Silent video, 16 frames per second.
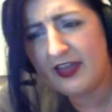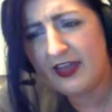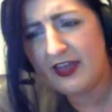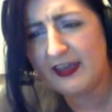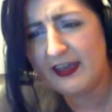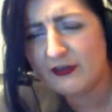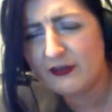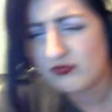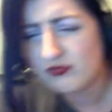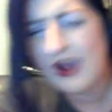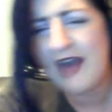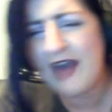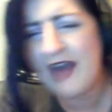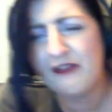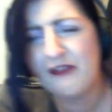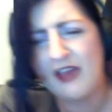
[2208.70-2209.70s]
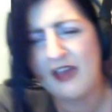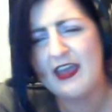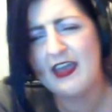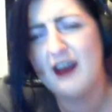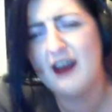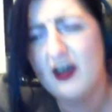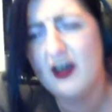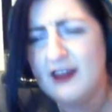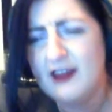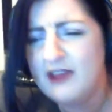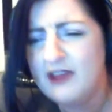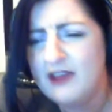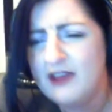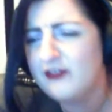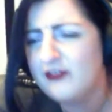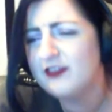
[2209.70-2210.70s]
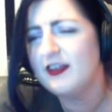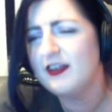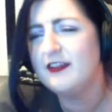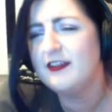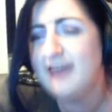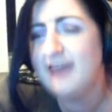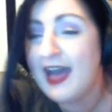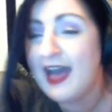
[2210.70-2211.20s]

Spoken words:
Dude, they ate rats. They ate onions.